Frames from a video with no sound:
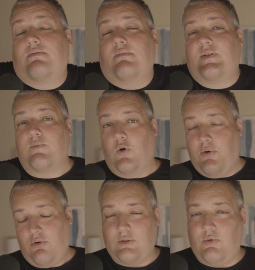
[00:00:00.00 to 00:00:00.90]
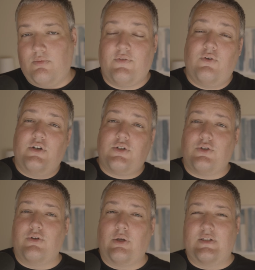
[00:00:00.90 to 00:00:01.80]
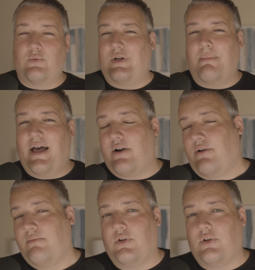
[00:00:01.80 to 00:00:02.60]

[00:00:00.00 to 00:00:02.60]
it's more portable. If you're in a studio, it doesn't really matter.